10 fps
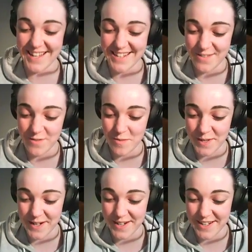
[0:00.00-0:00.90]
give him a
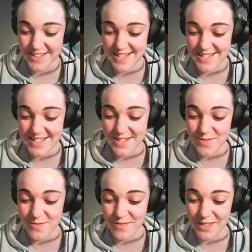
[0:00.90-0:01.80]
go because that sounds
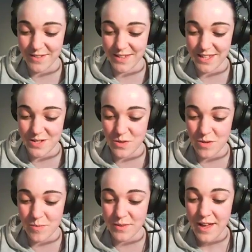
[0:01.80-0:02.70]
really, really
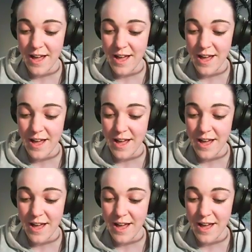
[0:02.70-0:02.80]
adorable.